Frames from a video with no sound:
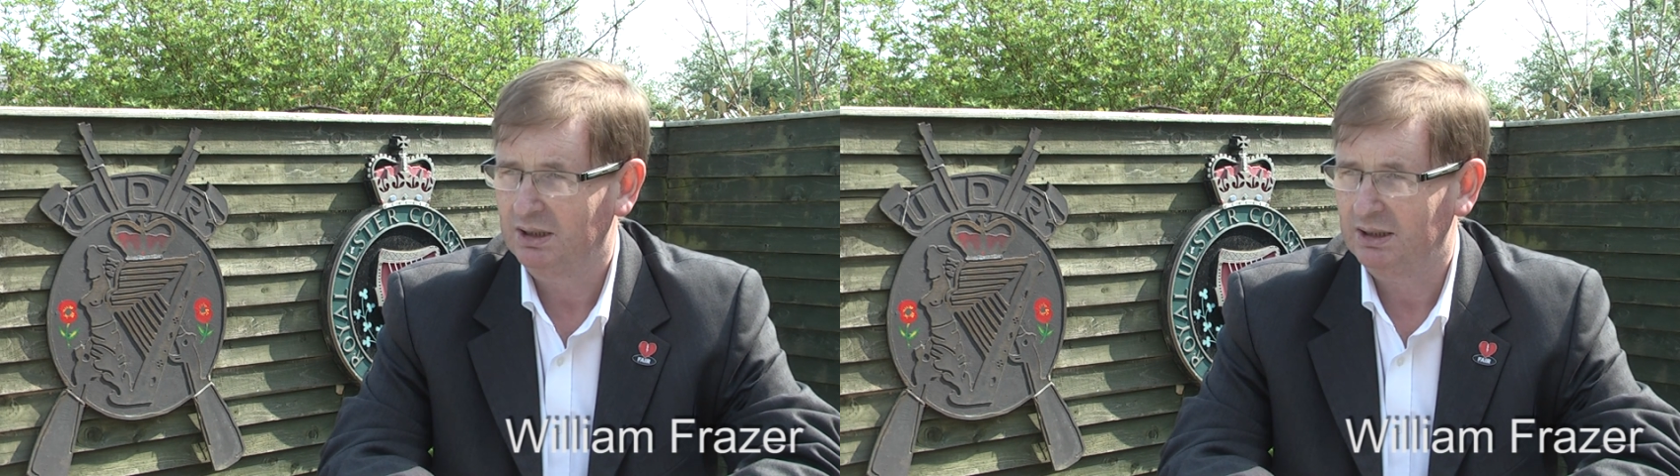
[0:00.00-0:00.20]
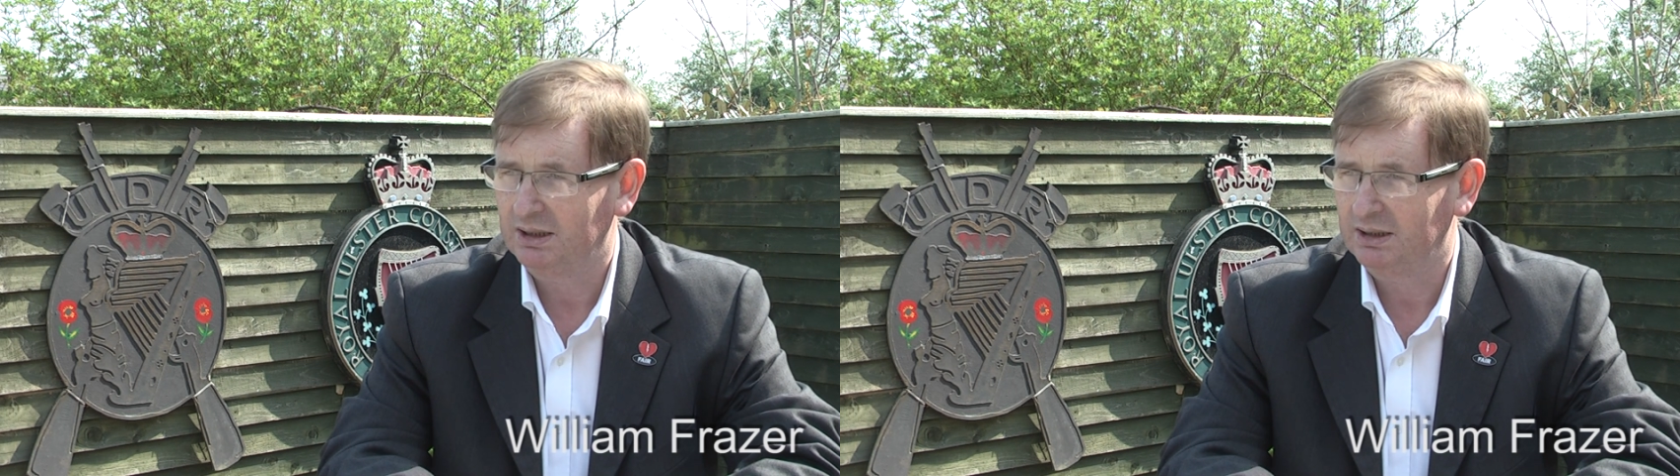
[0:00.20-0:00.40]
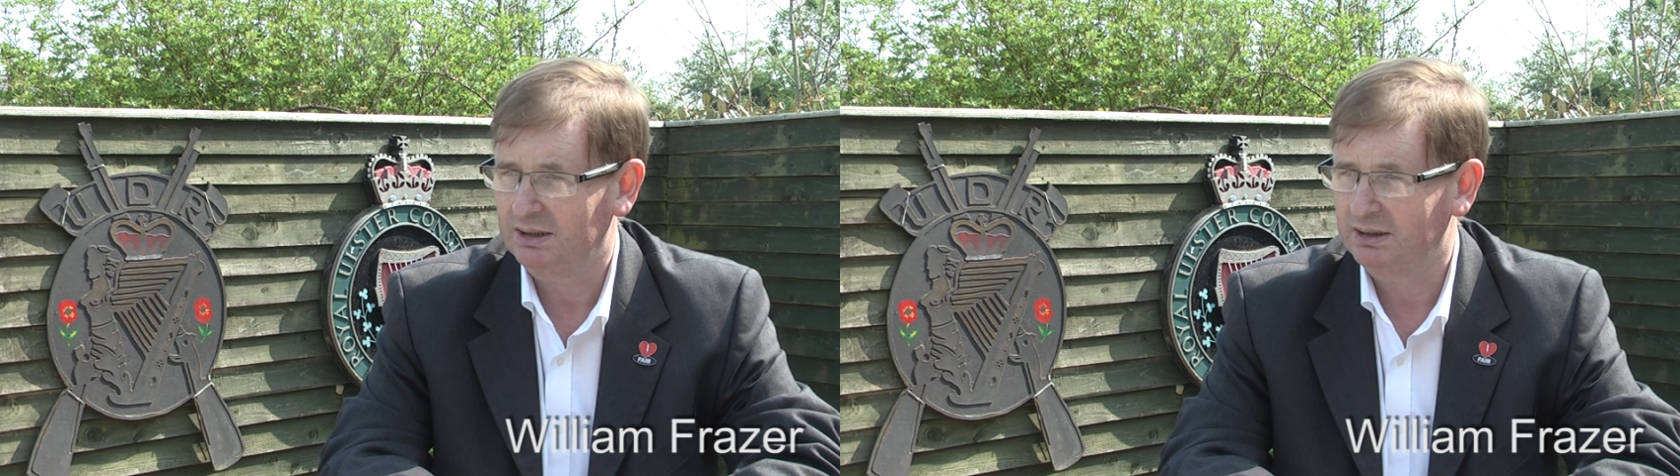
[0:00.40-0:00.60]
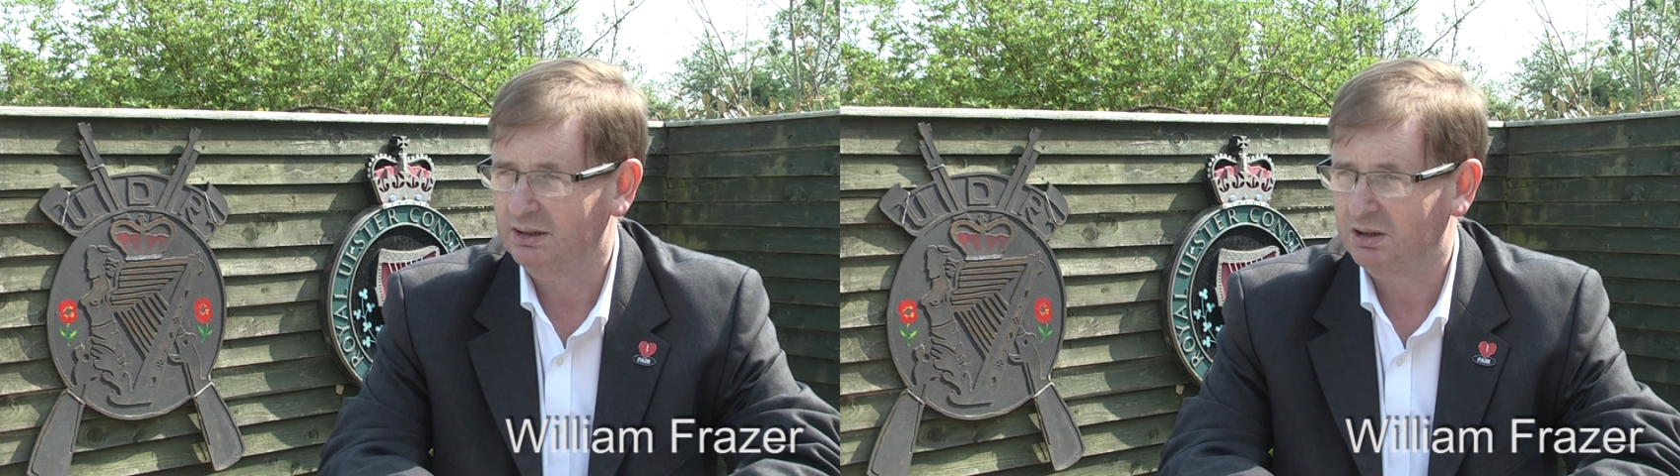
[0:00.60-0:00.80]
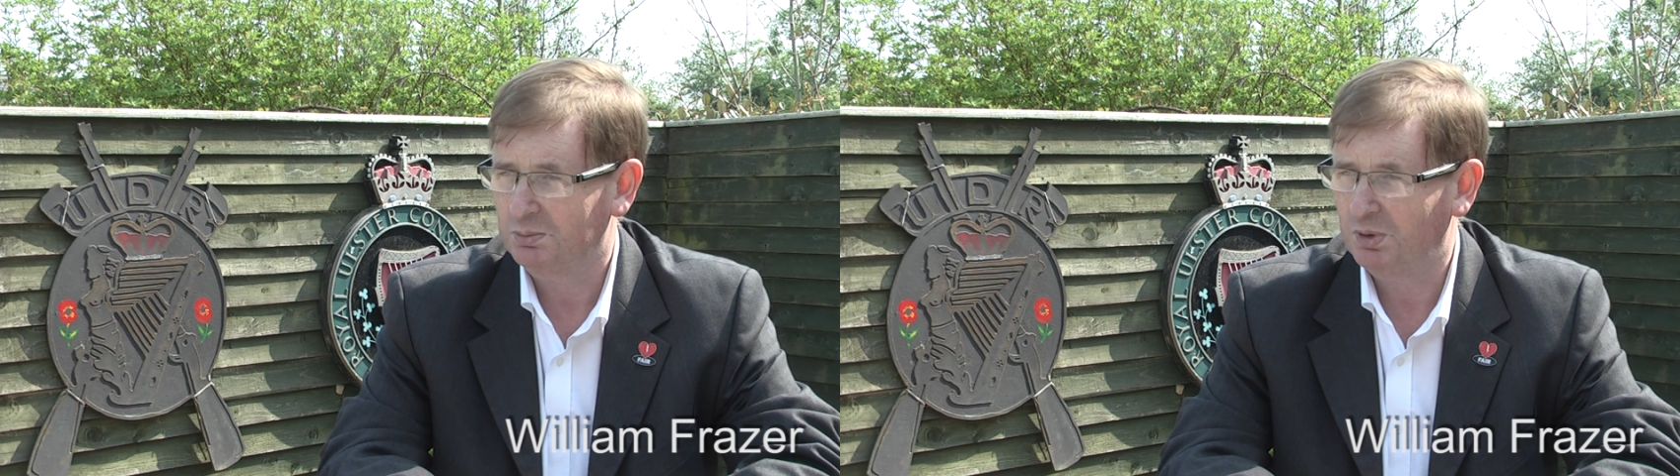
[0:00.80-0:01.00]
uh,
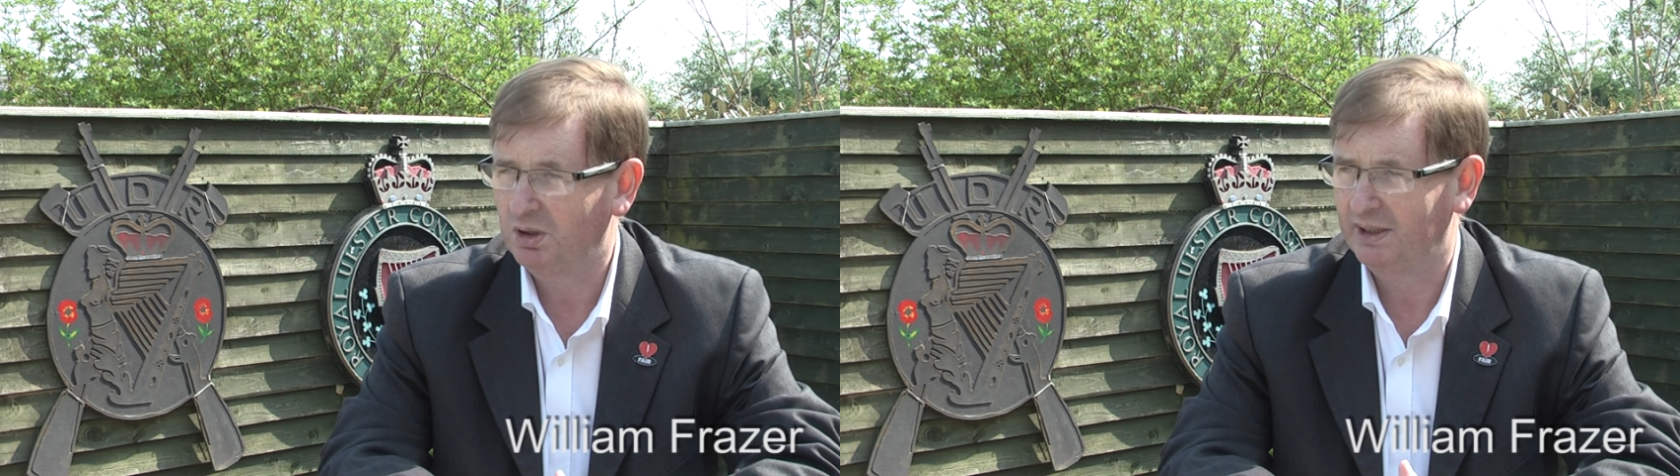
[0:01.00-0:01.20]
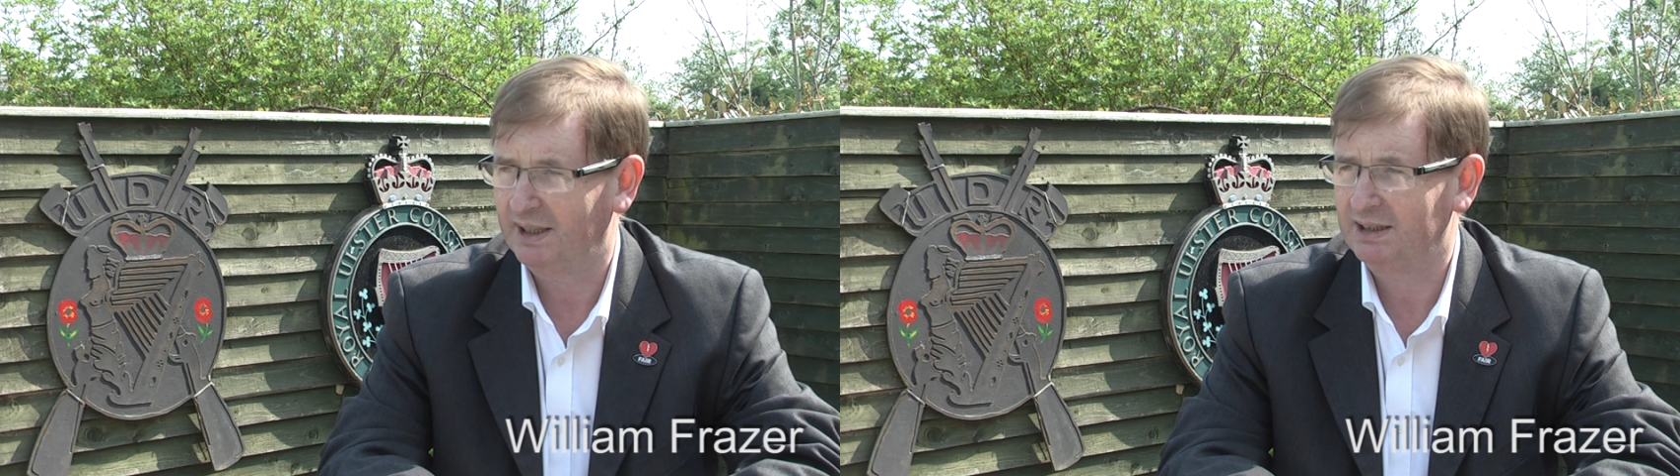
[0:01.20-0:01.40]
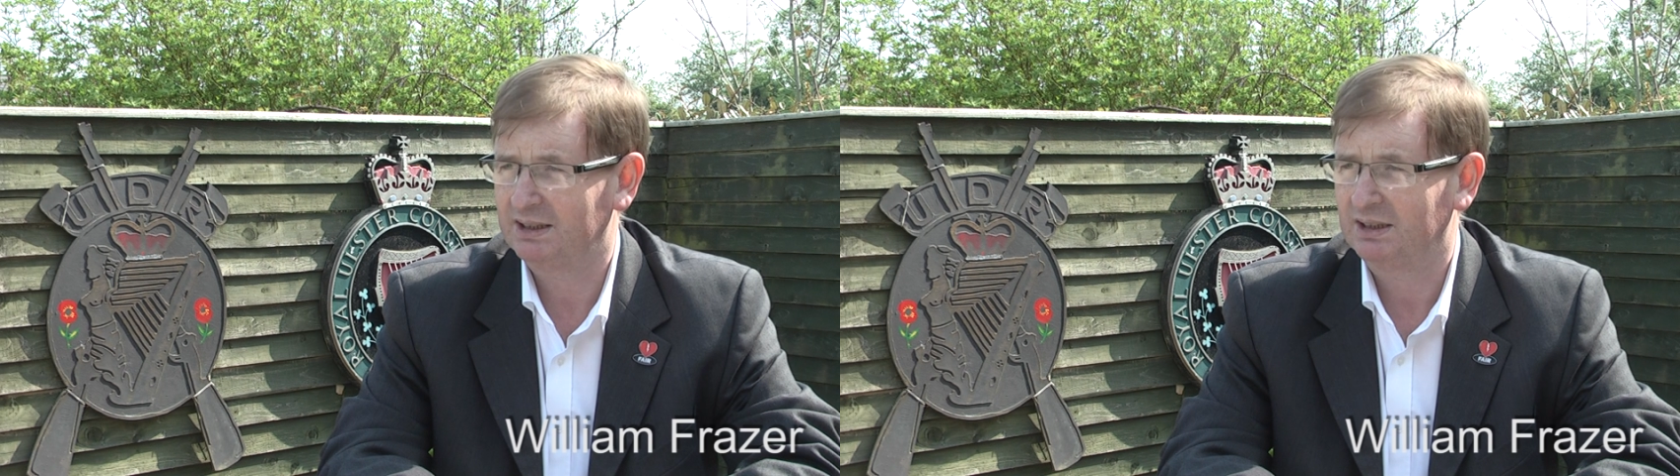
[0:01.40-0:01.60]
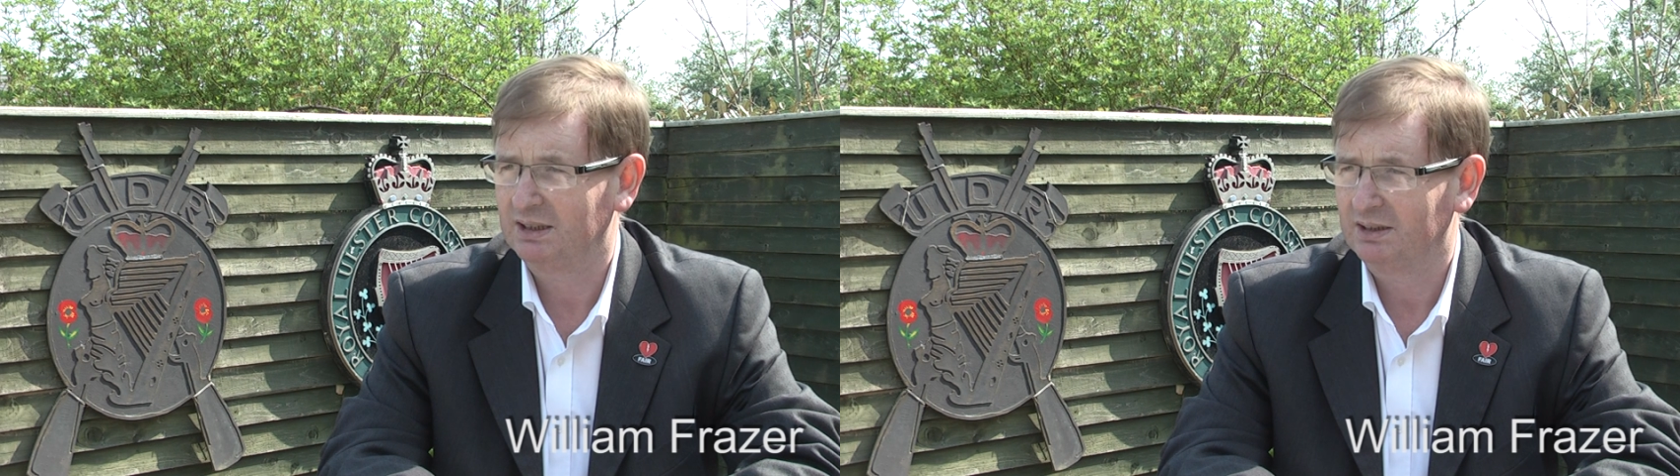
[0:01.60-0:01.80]
tomorrow night